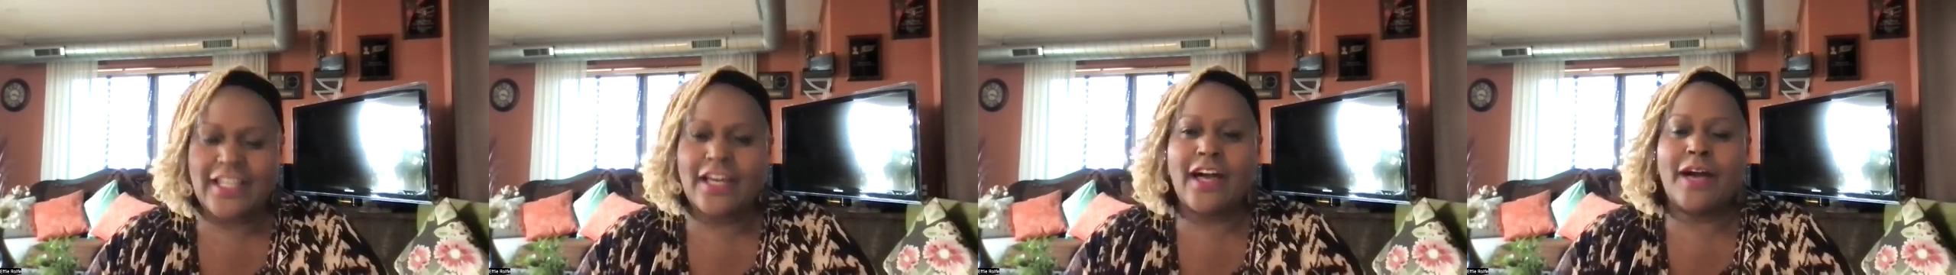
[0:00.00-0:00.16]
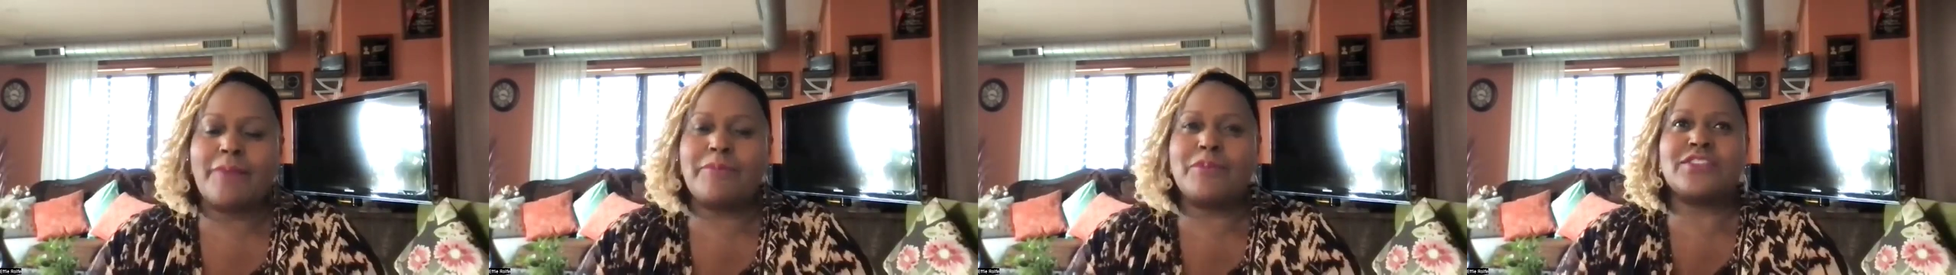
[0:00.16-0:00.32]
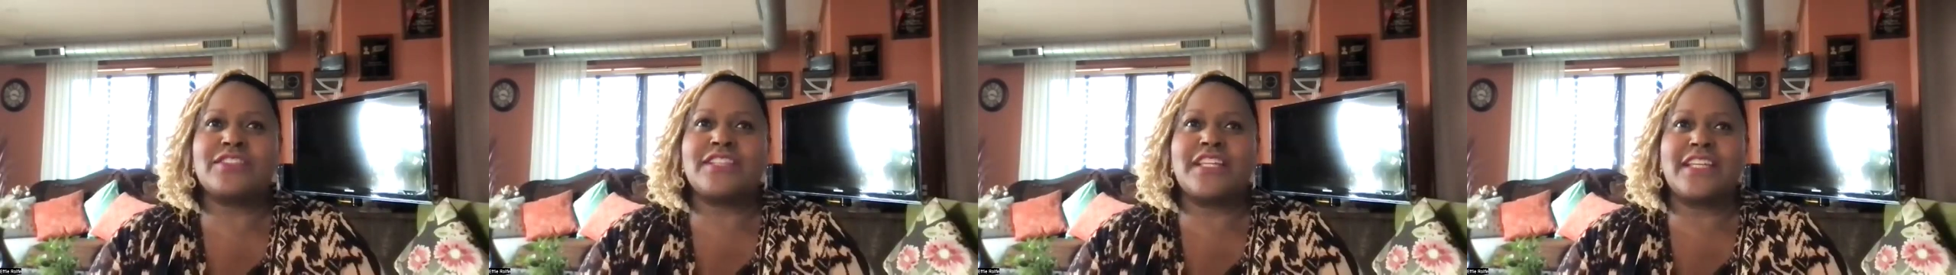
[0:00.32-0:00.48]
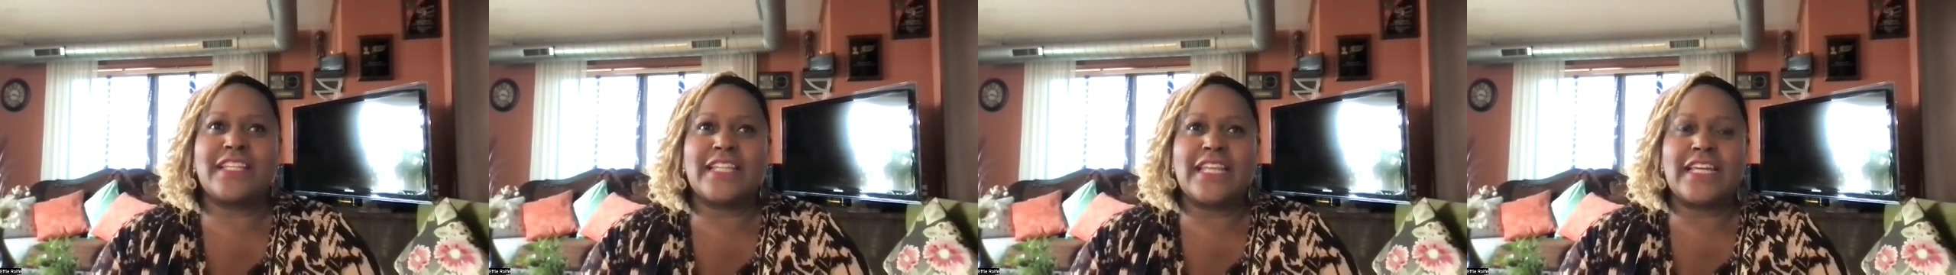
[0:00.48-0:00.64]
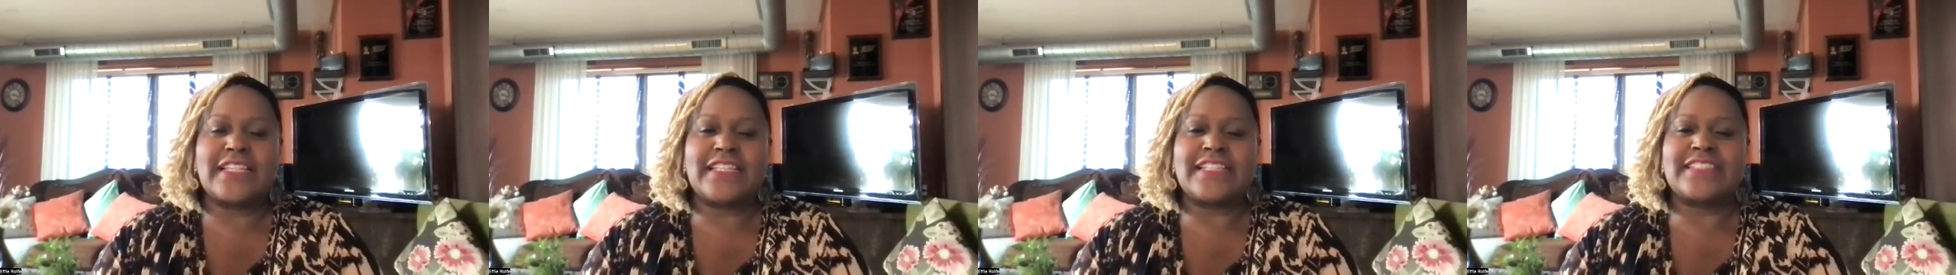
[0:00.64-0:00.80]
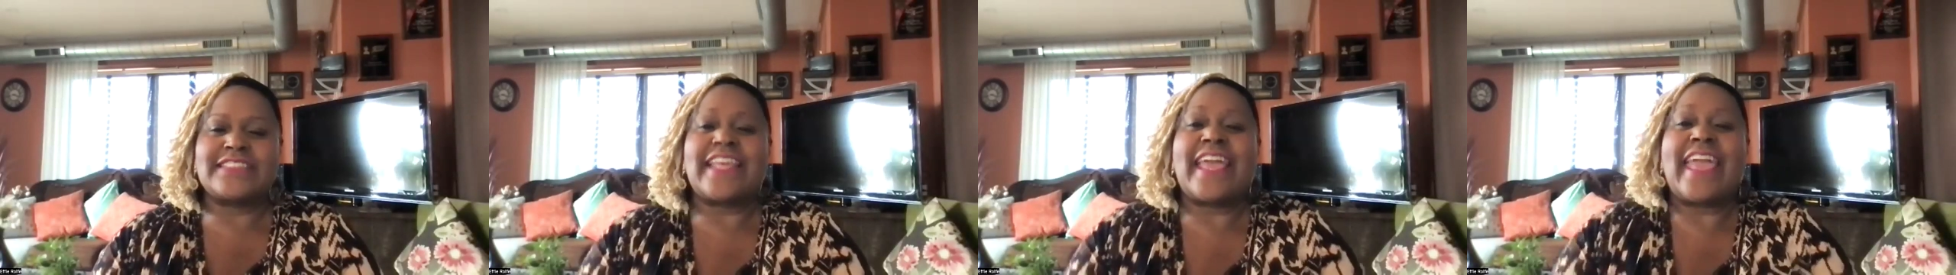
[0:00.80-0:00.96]
No, I'm going to say it
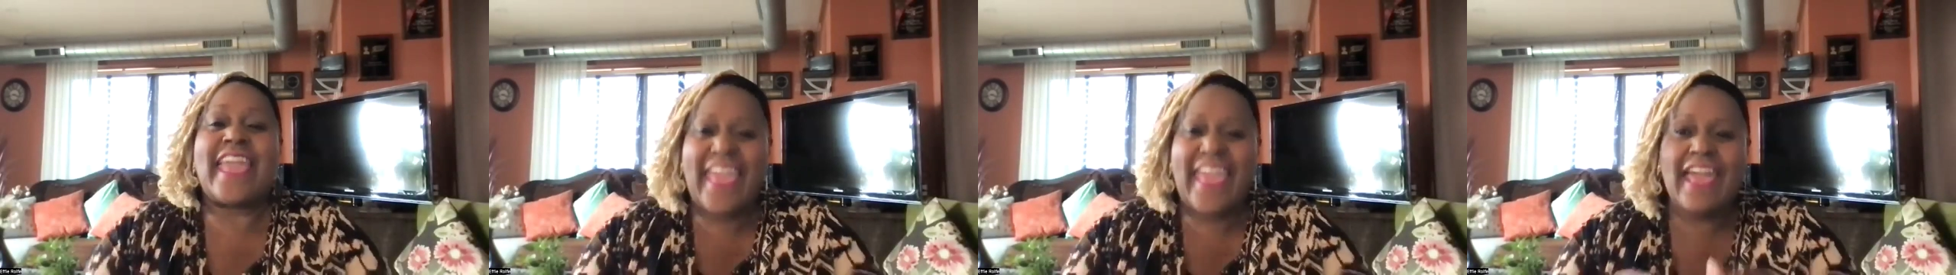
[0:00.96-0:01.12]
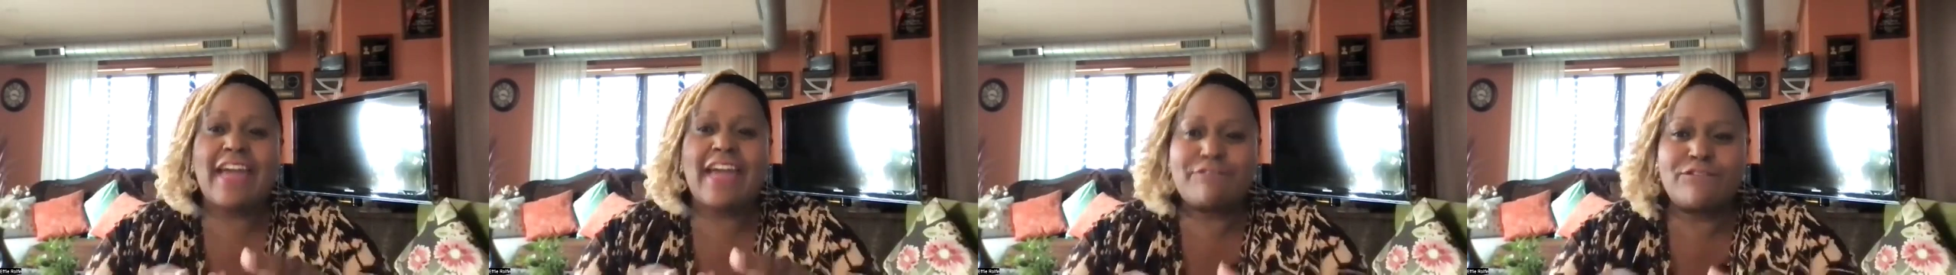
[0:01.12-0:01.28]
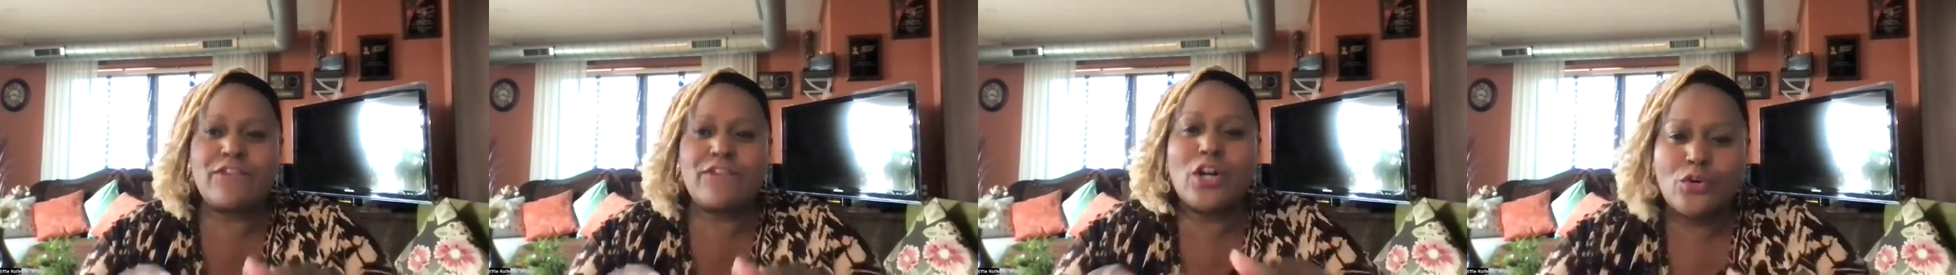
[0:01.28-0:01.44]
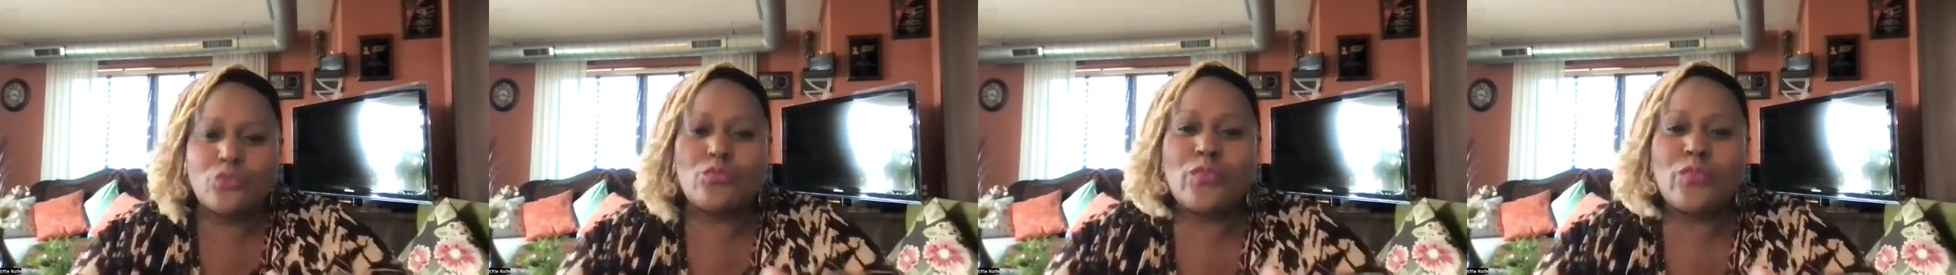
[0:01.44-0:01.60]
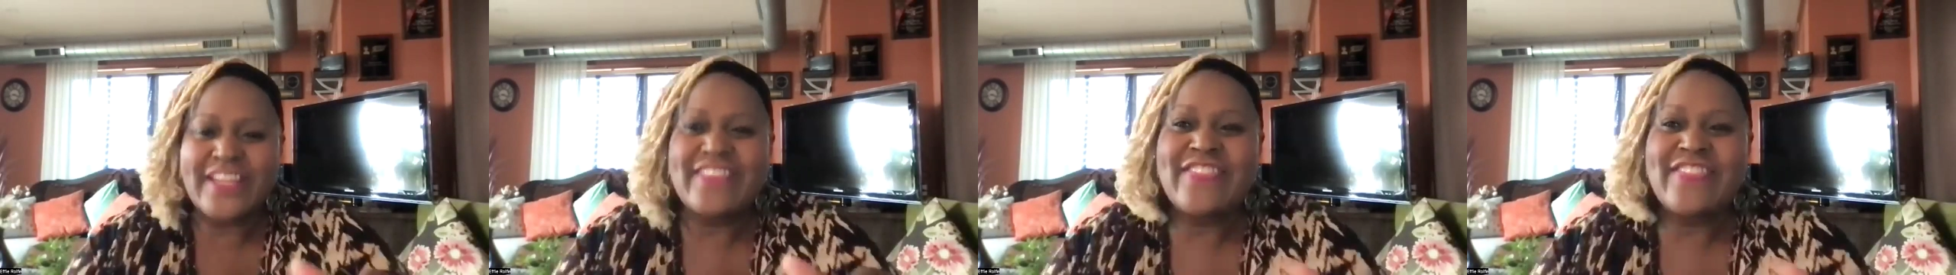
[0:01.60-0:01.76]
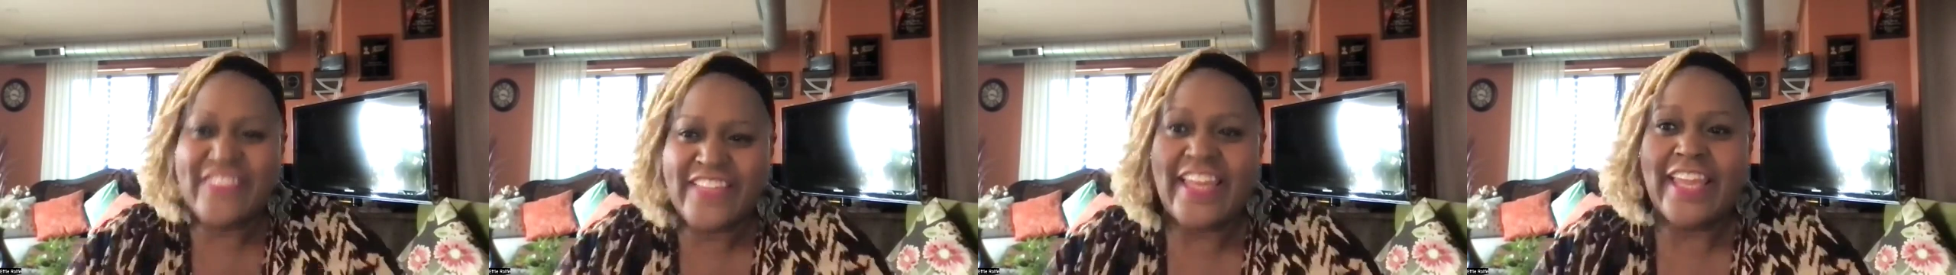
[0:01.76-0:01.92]
like this,
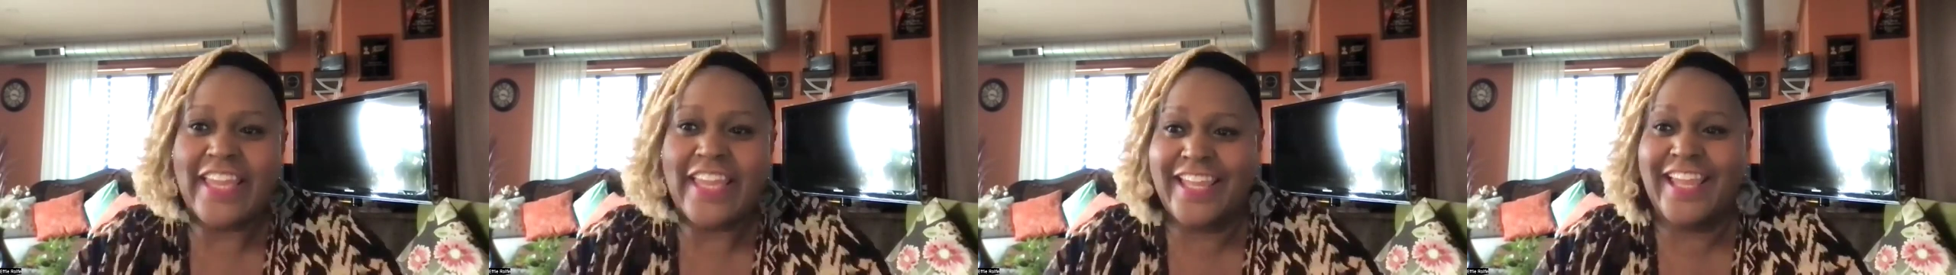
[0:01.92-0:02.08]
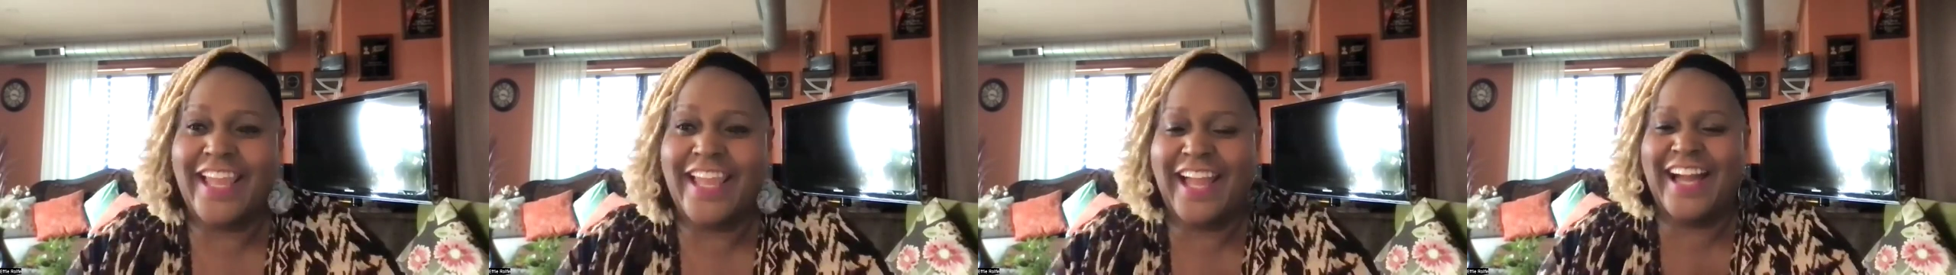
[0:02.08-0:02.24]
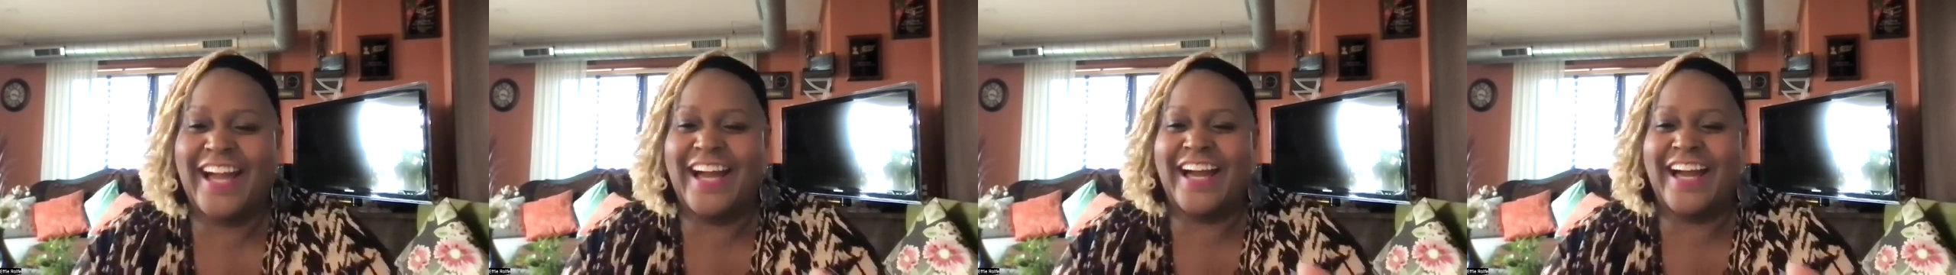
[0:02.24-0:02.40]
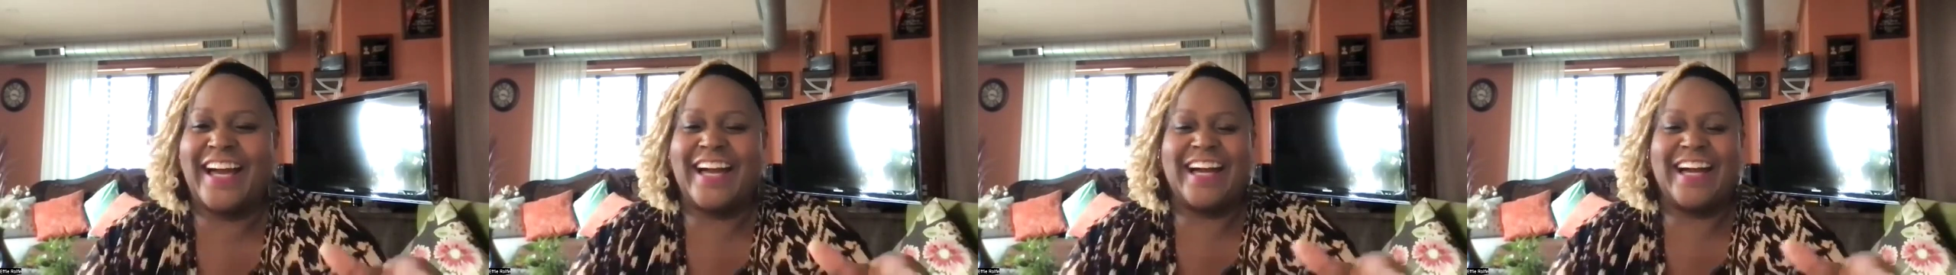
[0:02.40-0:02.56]
everything.